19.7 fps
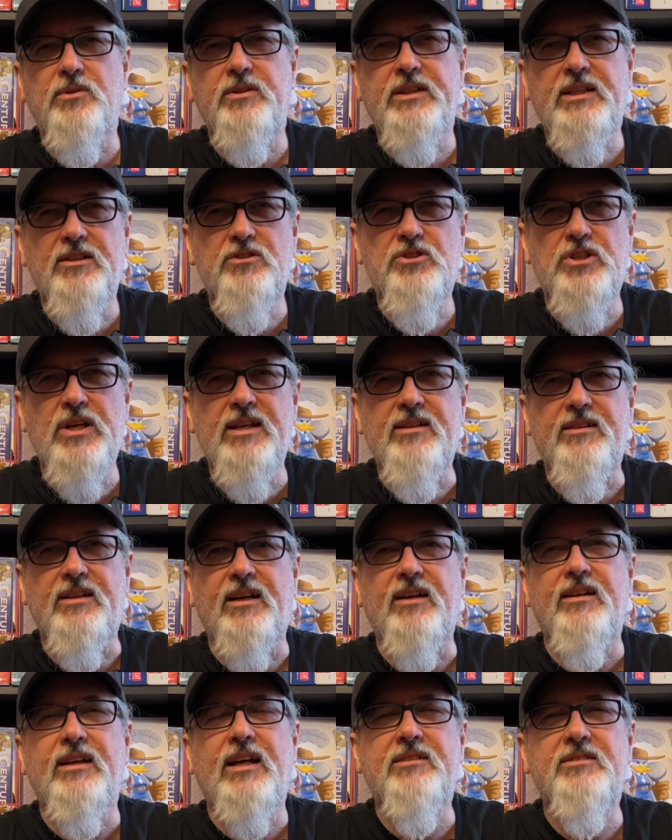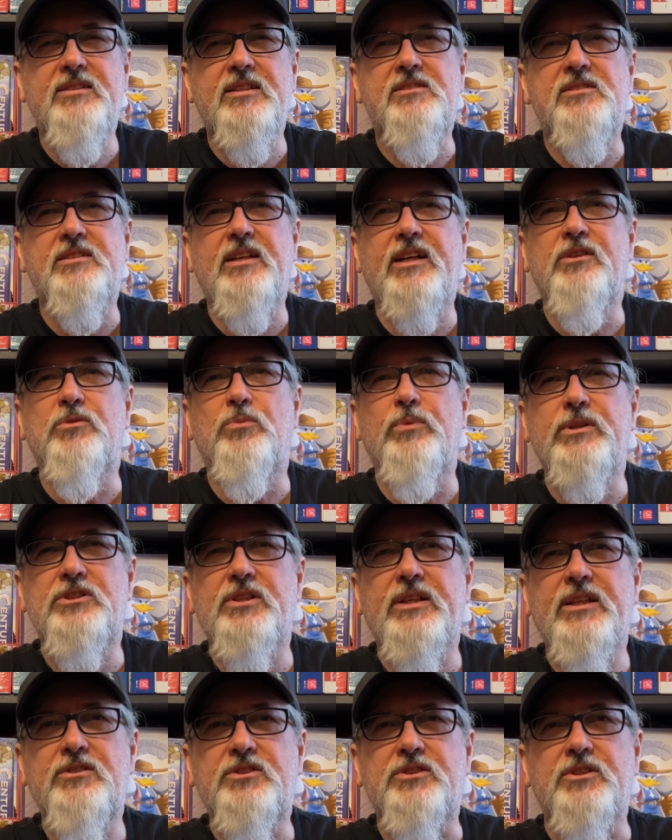the agenda and decide which
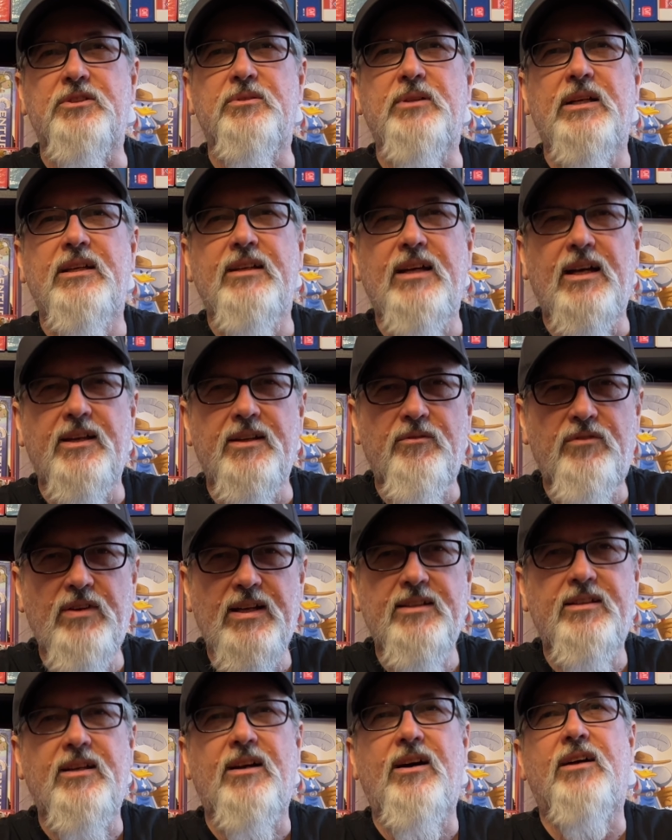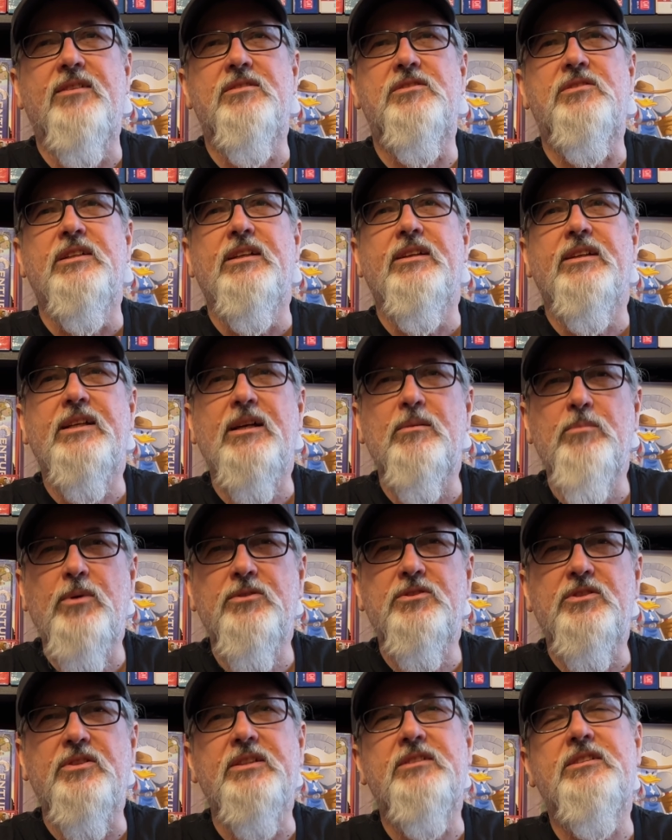issue and event cards come
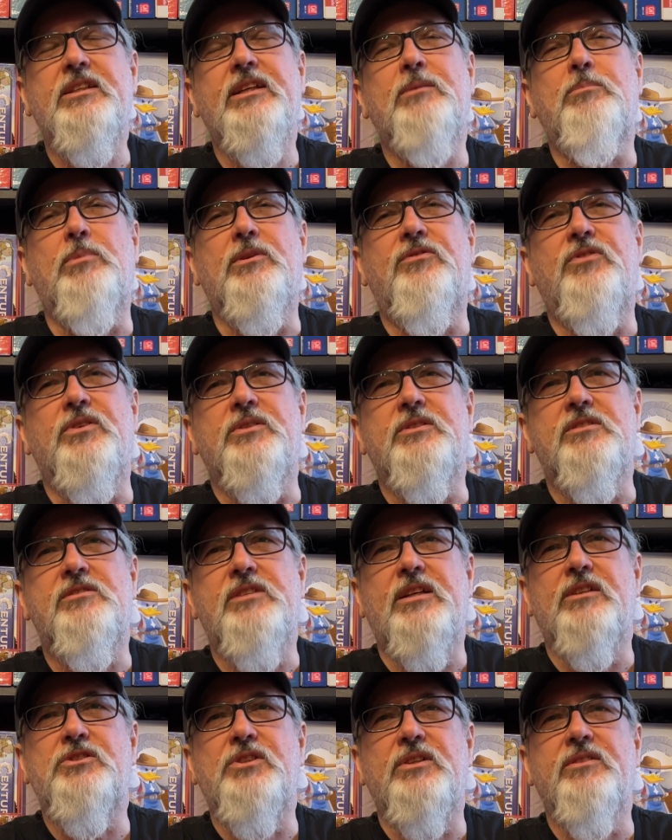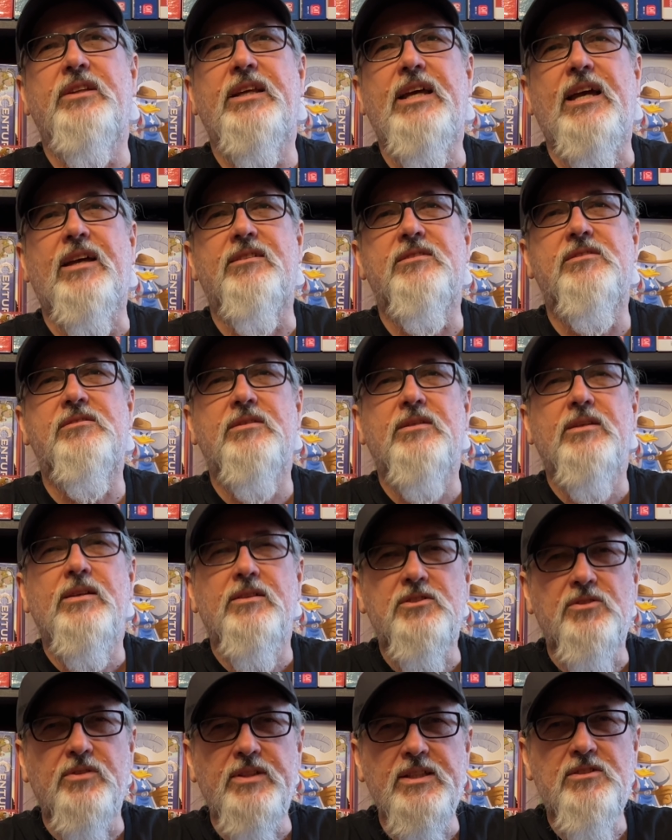onto the table for discussion next.
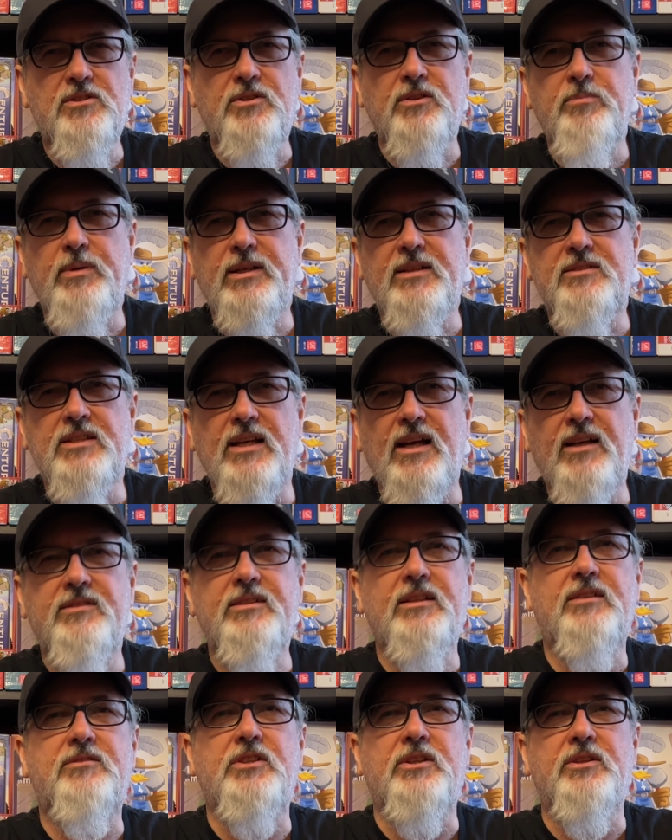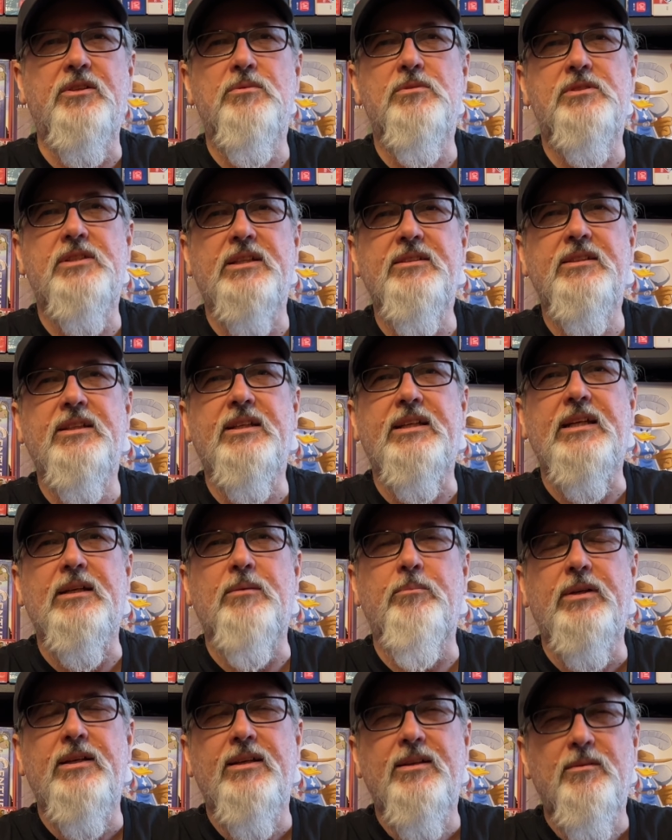So this could be a tactic to use in the
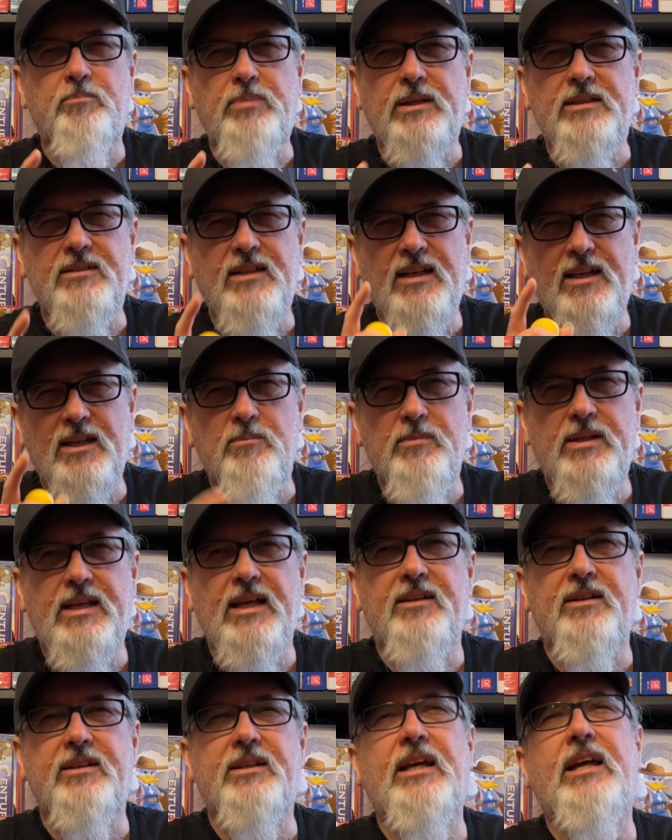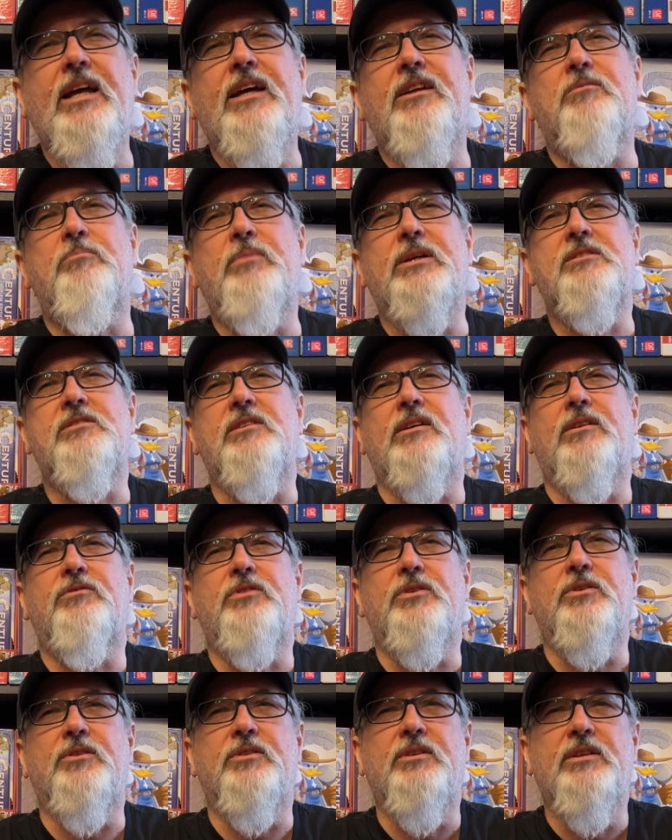game, but I'm getting ahead of myself
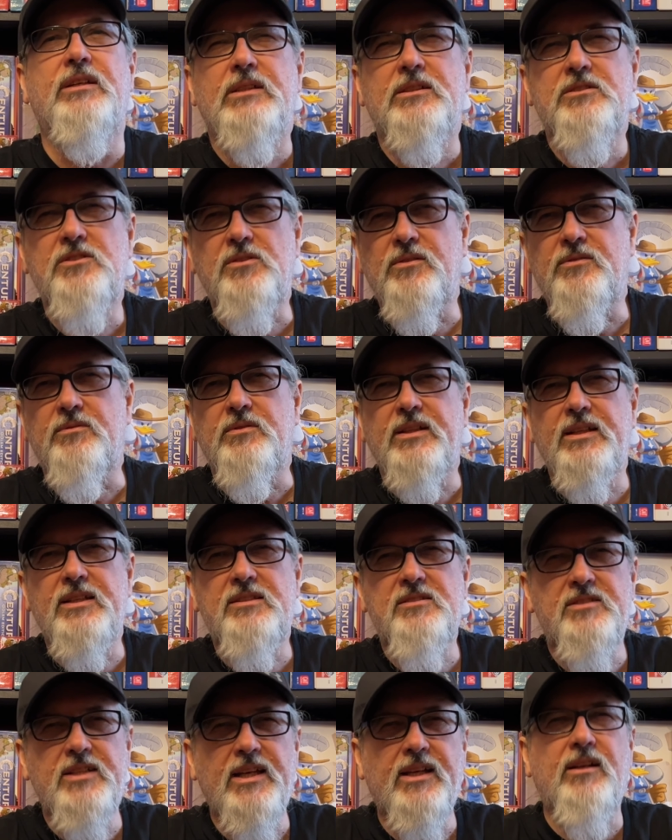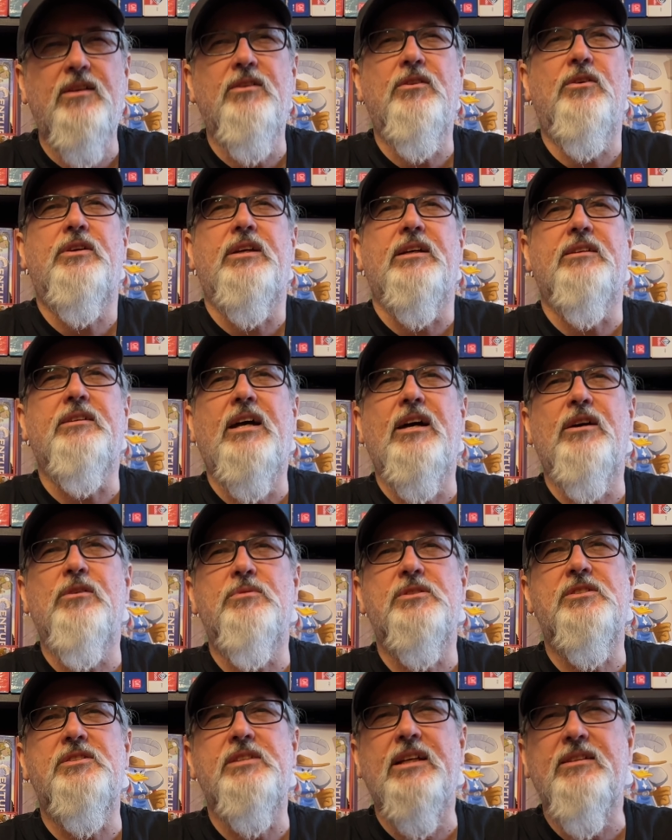here. So let's take a look at how
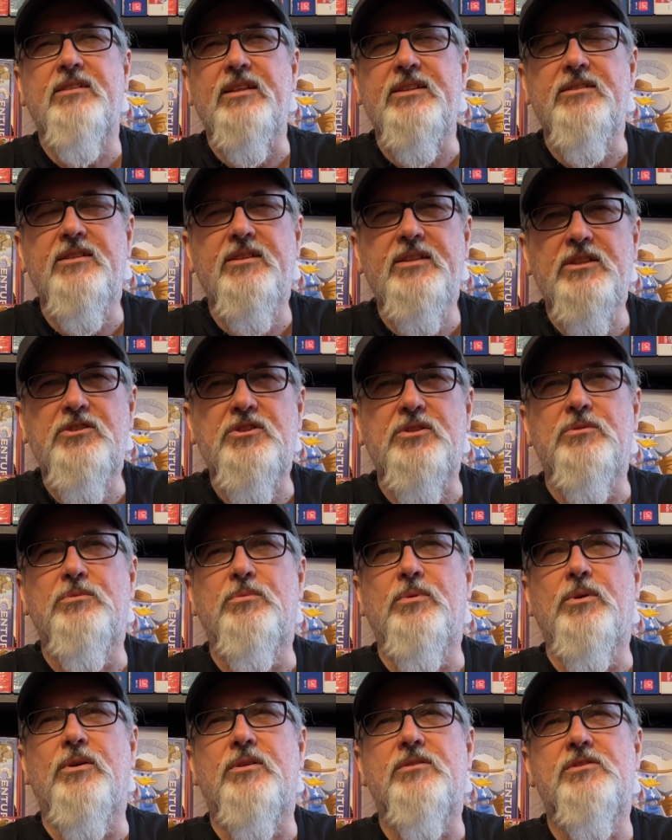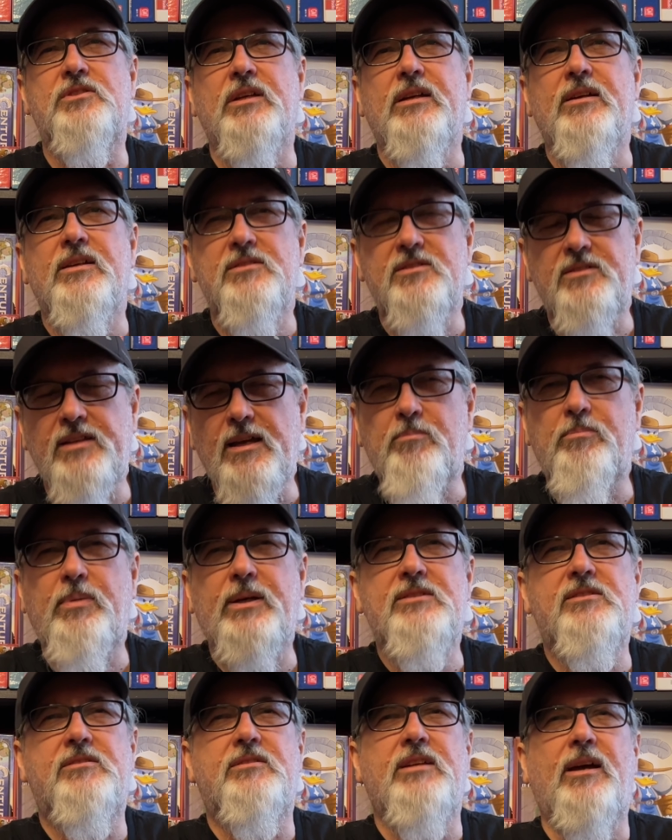settling an issue works step by
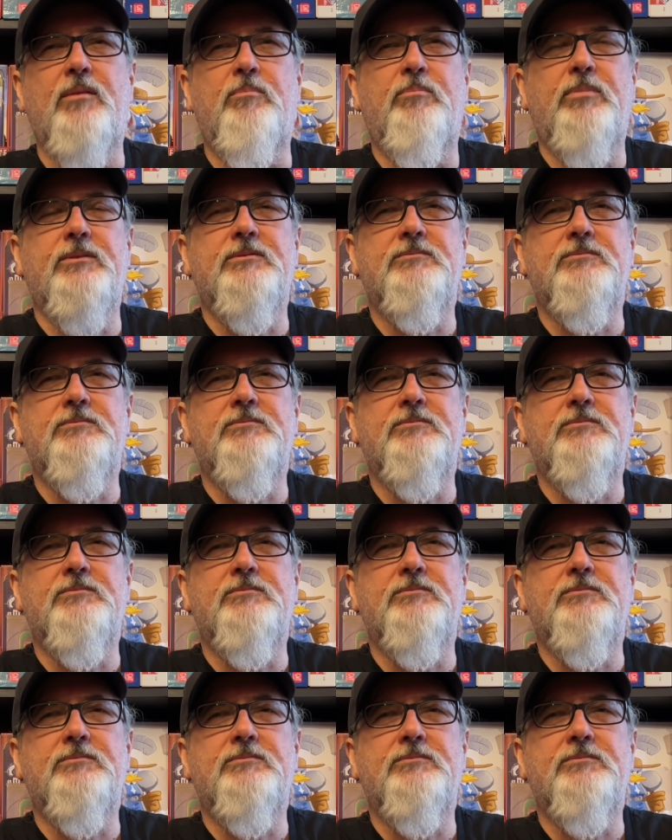step.